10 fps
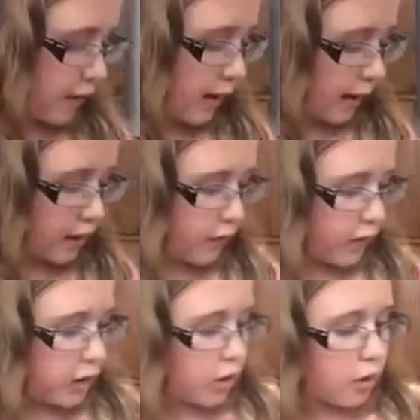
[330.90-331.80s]
my next
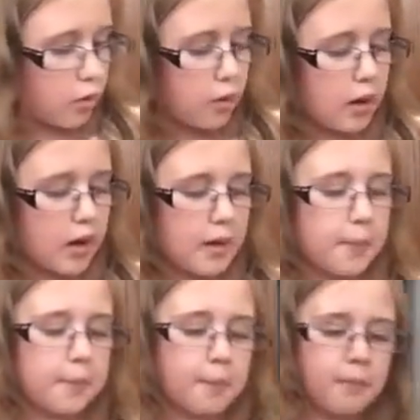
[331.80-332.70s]
video, I
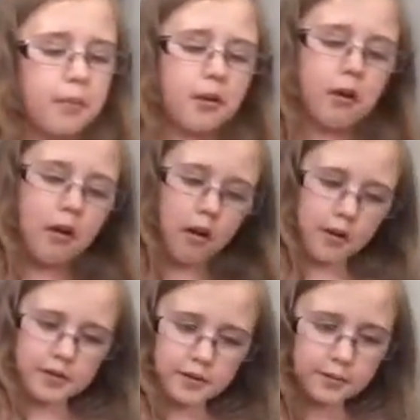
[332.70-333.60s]

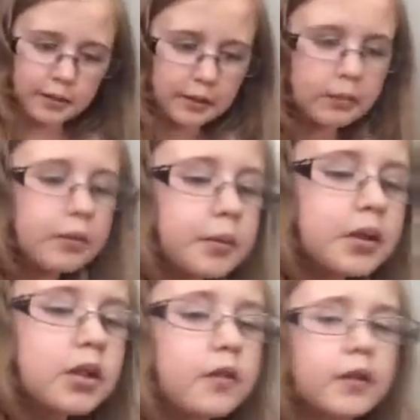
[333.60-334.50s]
possibly will
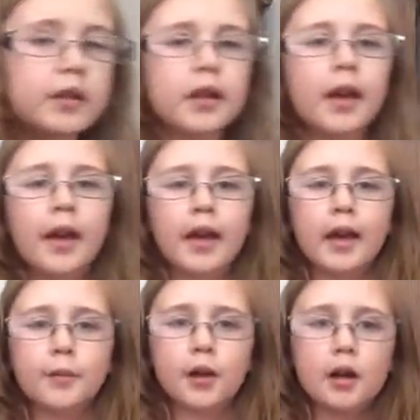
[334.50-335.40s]
be doing
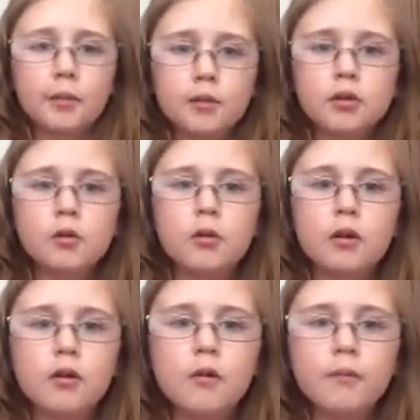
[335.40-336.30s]
a makeup
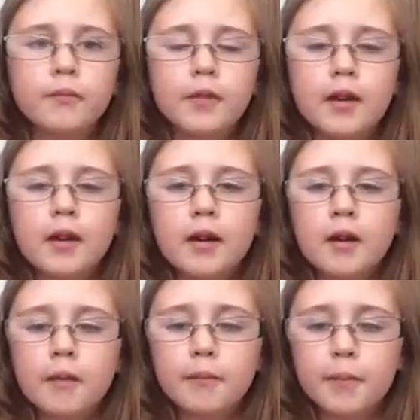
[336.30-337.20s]
tutorial.
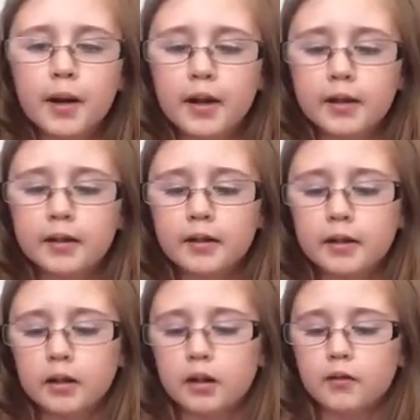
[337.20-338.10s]
But
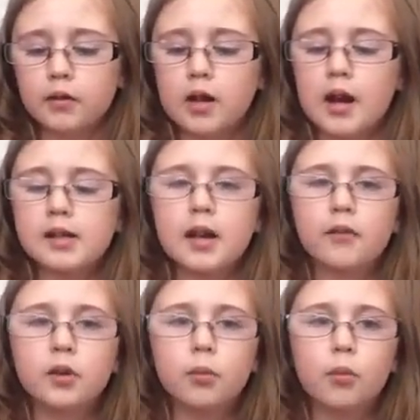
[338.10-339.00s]
if you guys
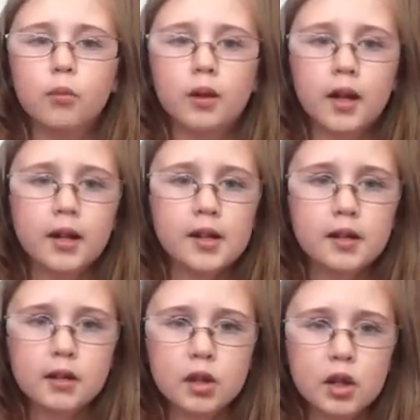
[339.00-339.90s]
have any
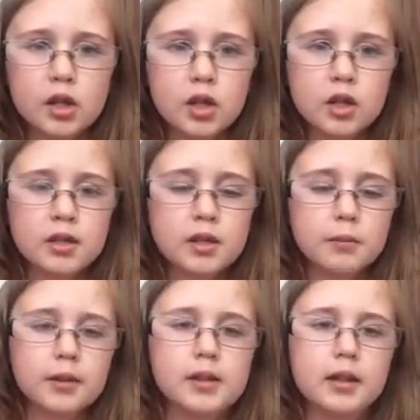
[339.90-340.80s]
suggestions,
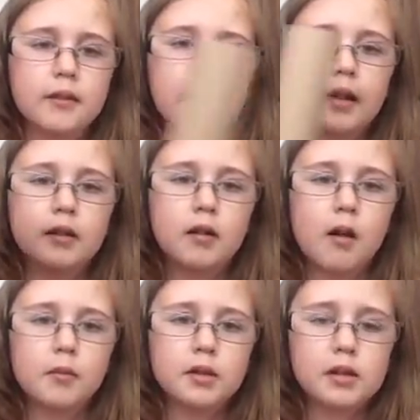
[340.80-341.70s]
please leave that in the
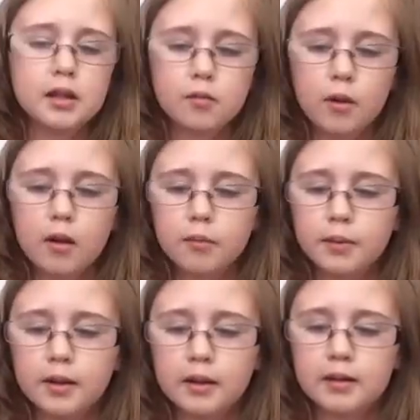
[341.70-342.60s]
comments as well,
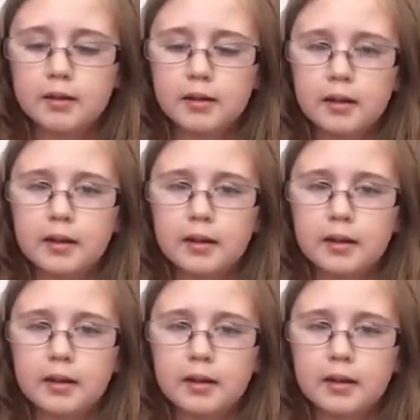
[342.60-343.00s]
because